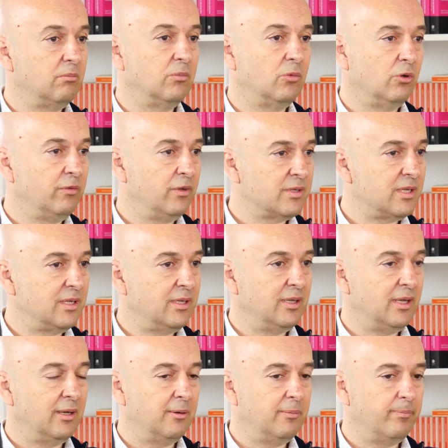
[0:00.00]
Obviously,
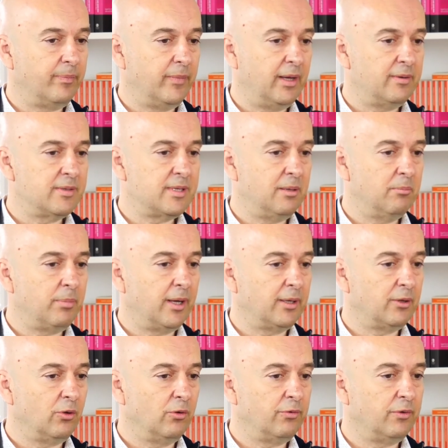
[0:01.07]
there there is the
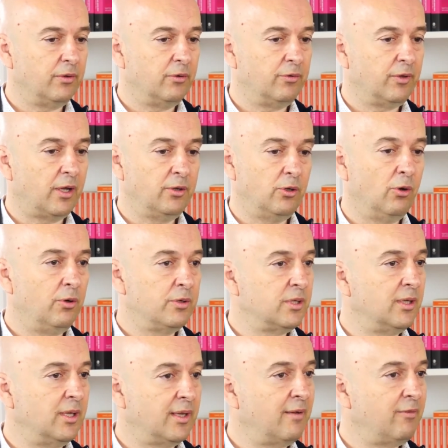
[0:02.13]
impact of, of technology
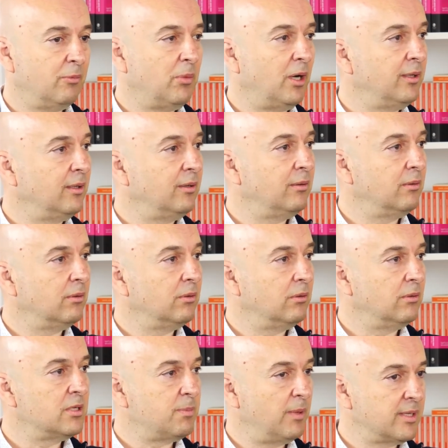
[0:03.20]
that everybody
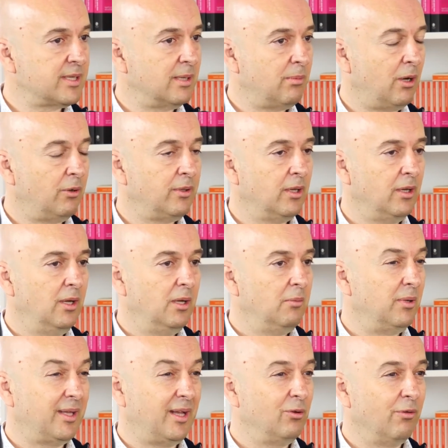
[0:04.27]
speaks about
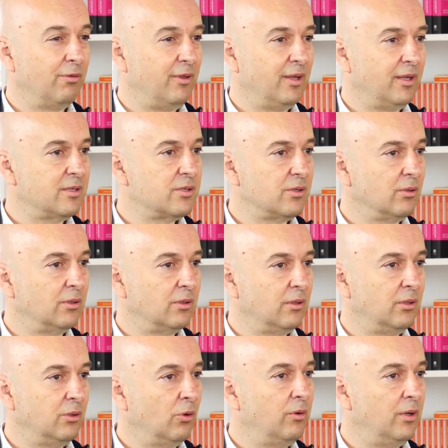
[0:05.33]
but i don't think it's uh,
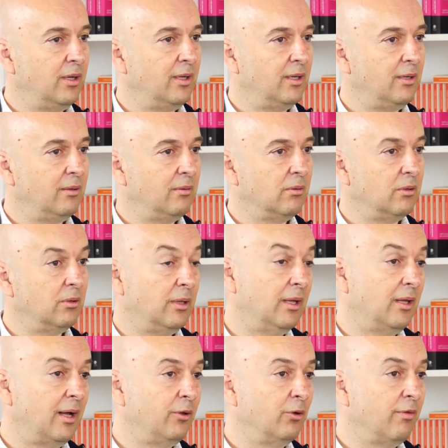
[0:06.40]
it only uh,
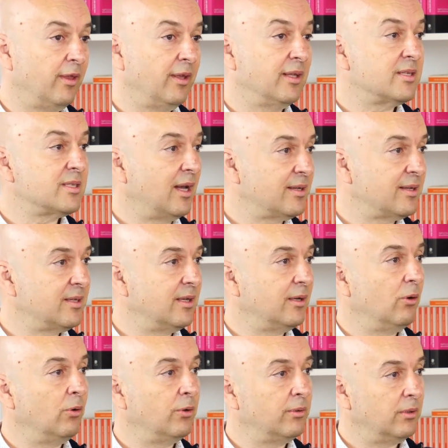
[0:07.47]
i don't think it starts there
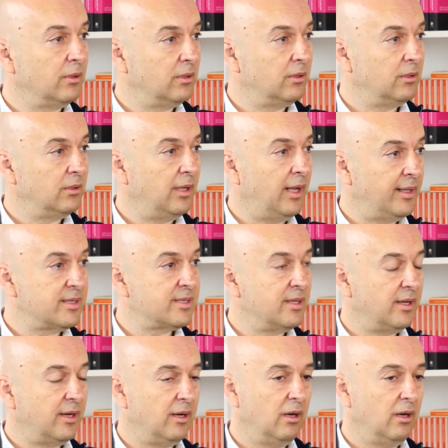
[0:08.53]
or uh, ends there